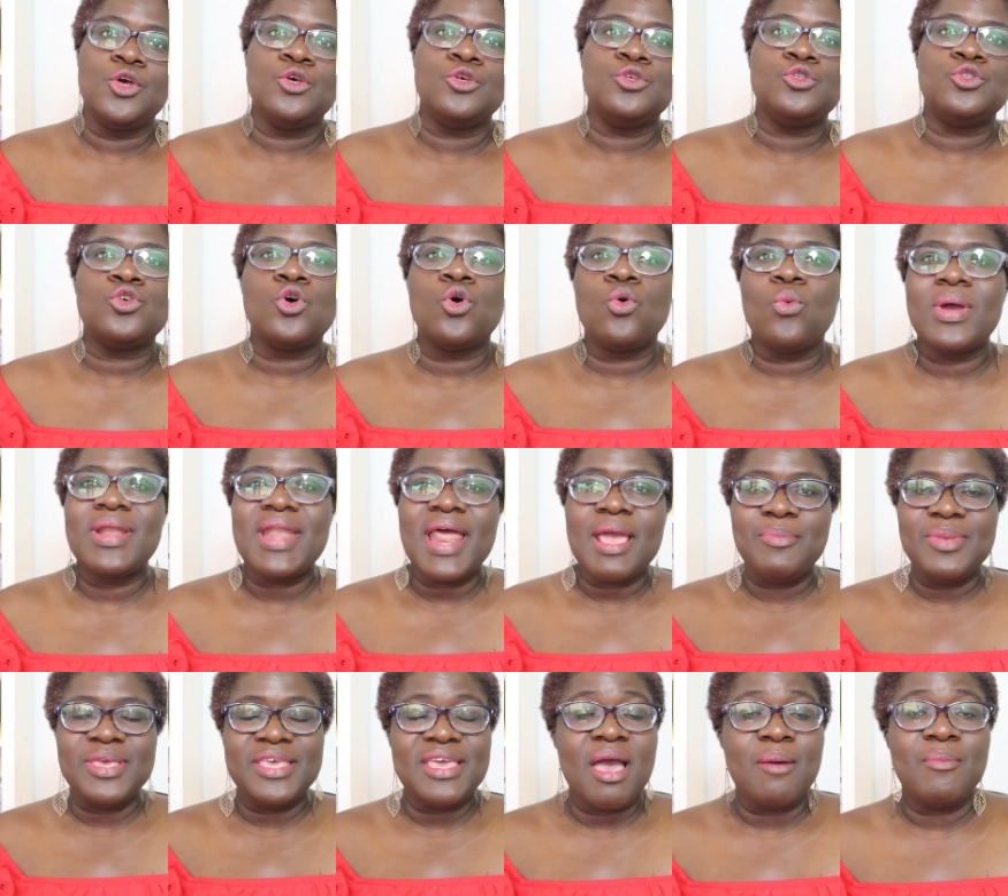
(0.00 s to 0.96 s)
So when I
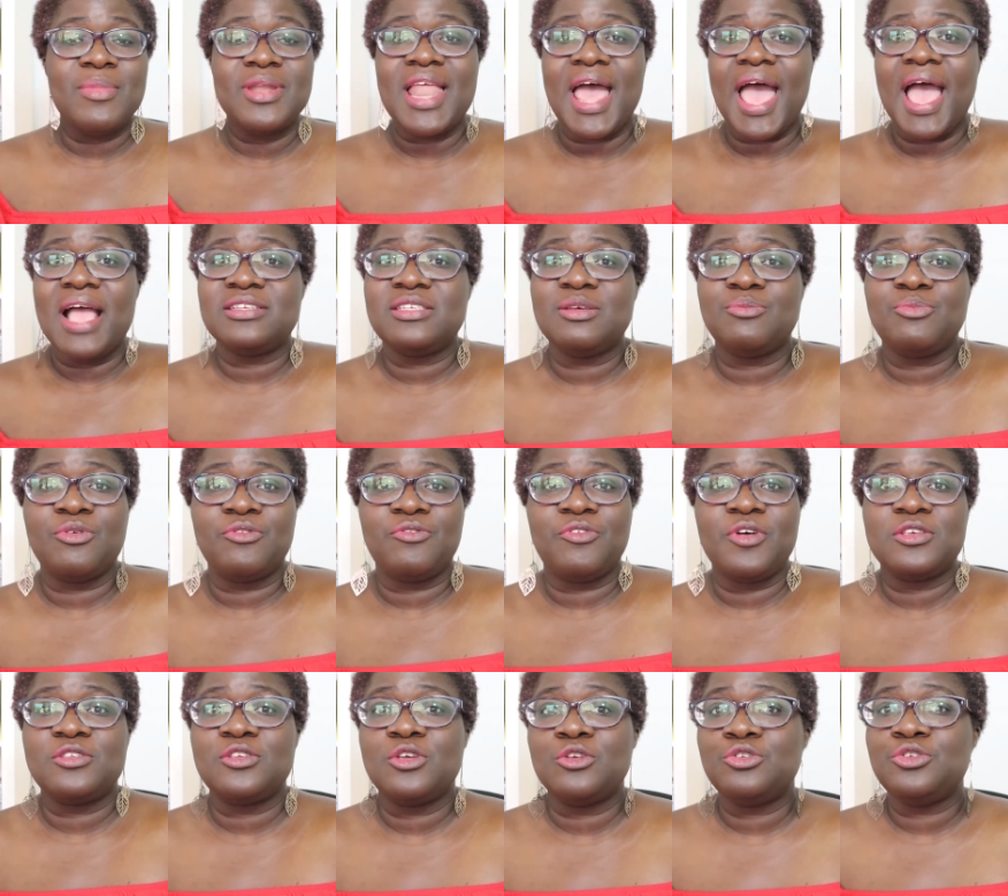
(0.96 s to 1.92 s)
became an adjunct
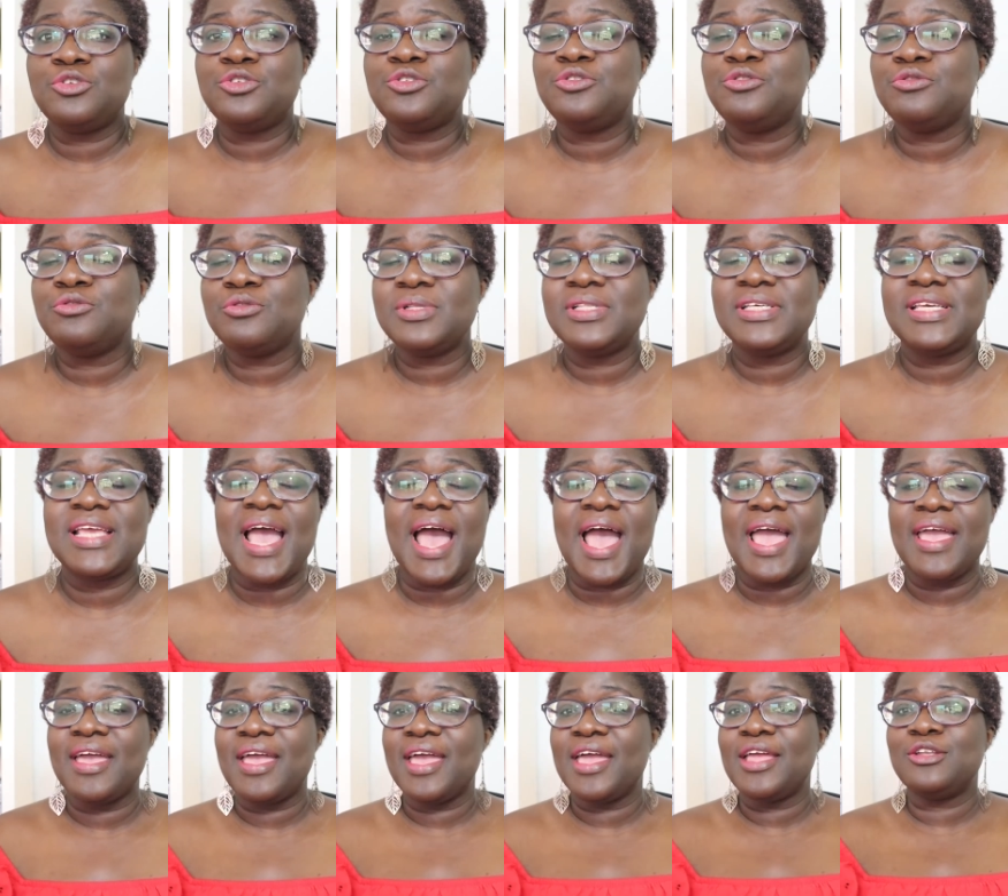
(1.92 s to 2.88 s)
professor, truly,
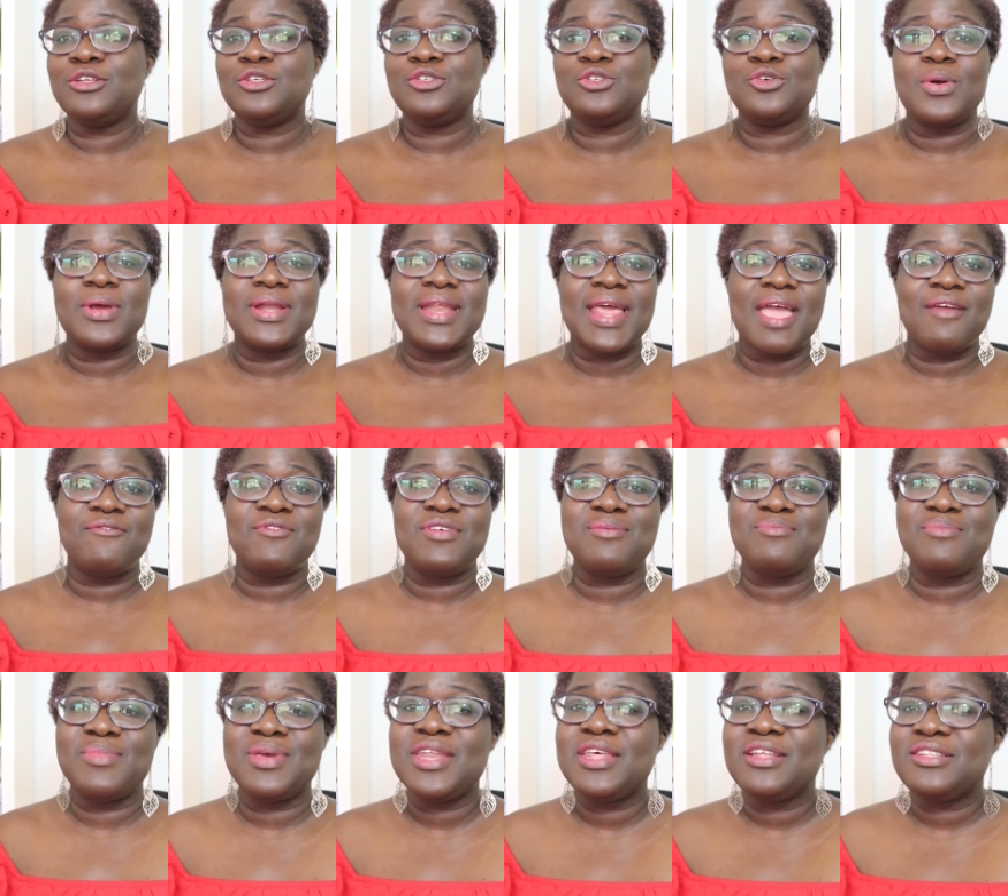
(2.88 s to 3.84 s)
I enjoyed every
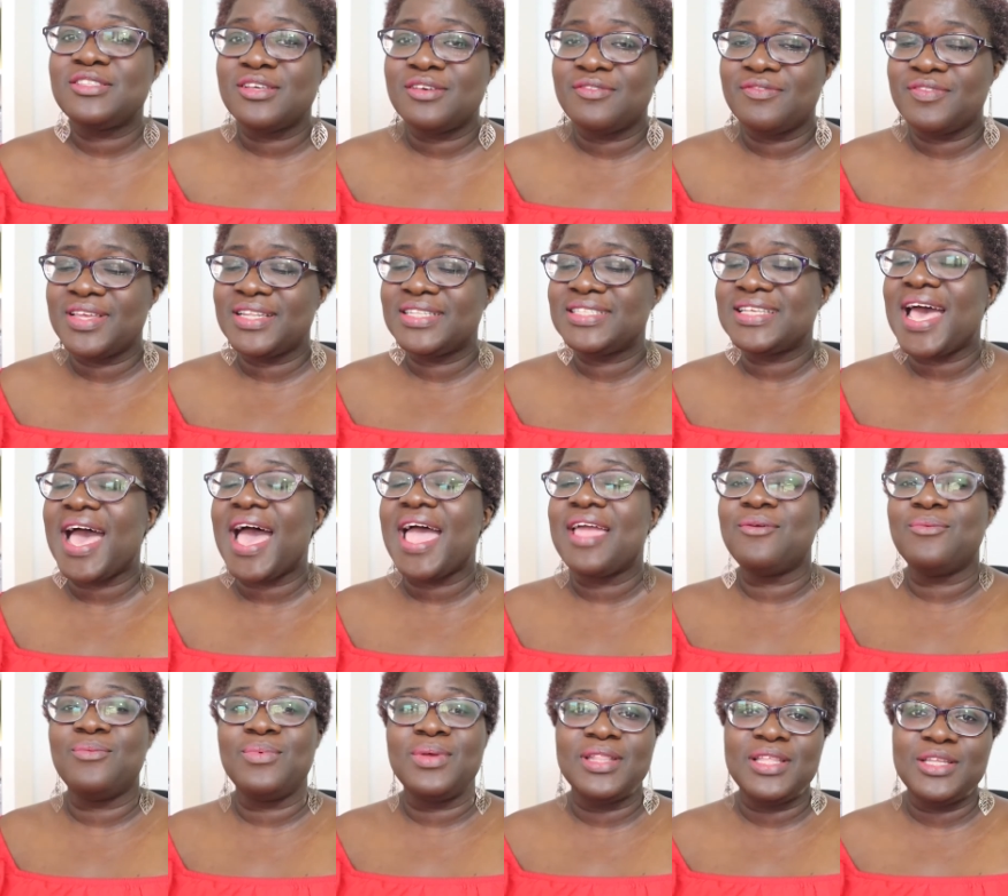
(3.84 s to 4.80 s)
minute of it. I
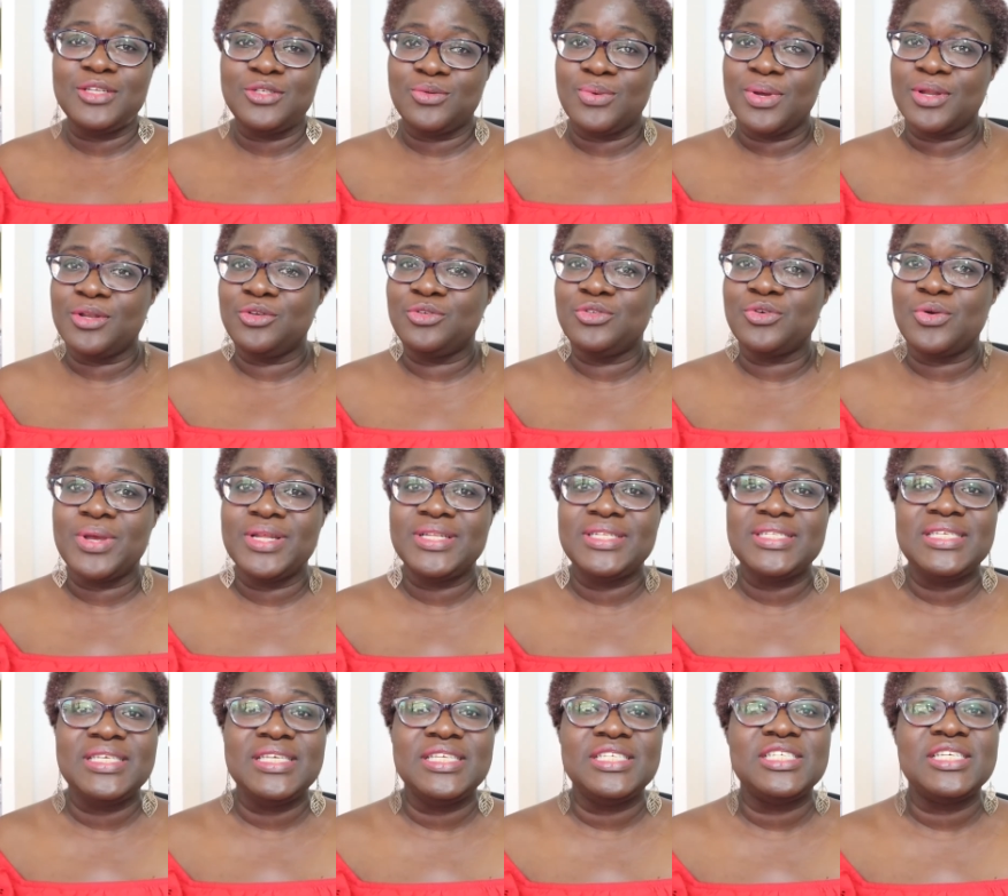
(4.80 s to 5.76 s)
really do enjoy
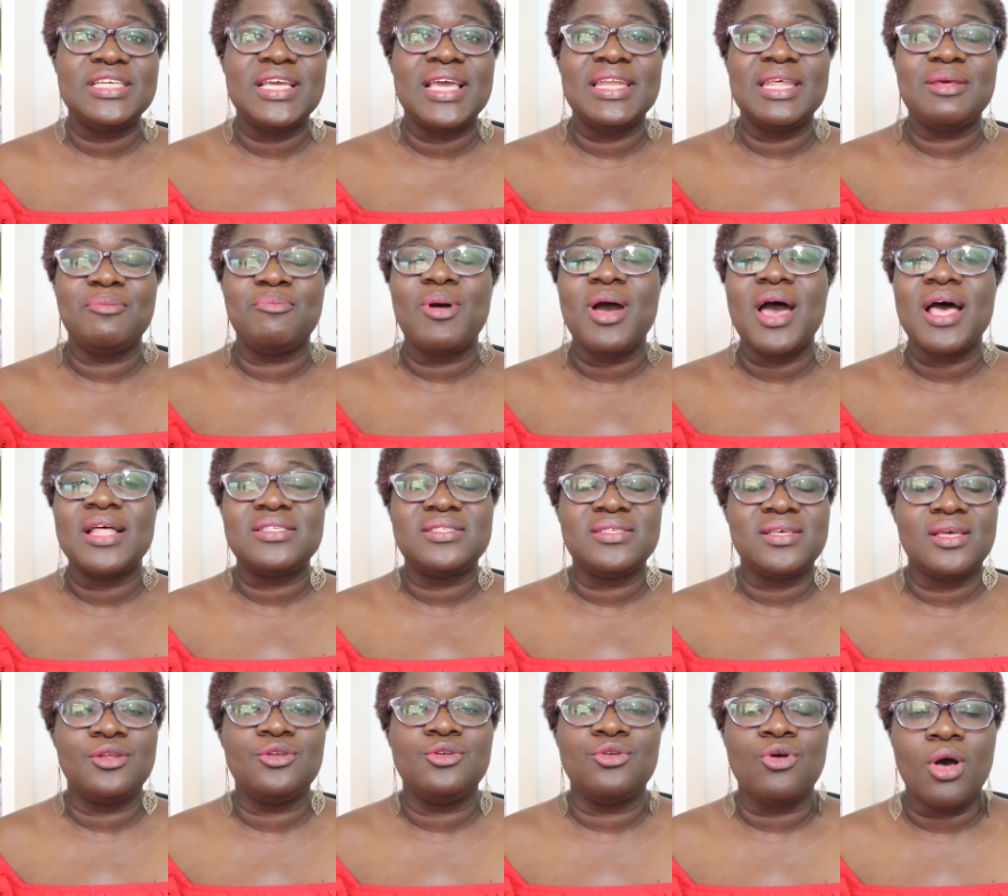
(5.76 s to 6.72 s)
teaching and
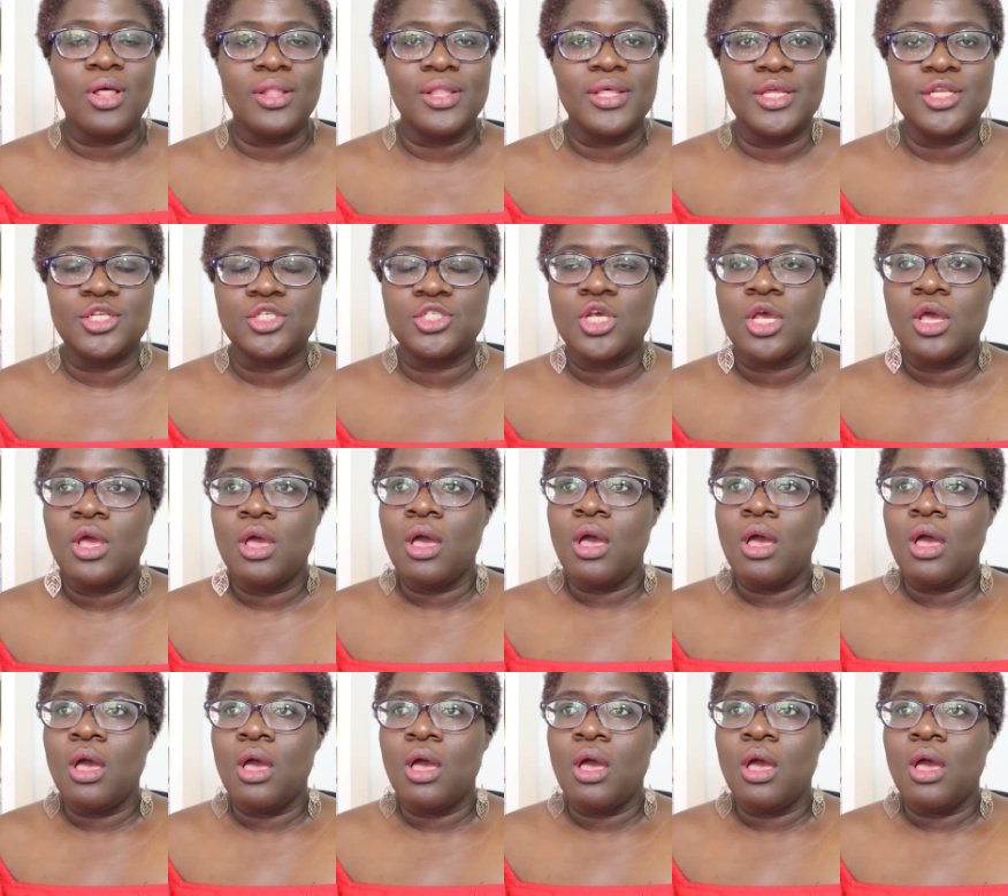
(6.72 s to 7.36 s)
imparting knowledge.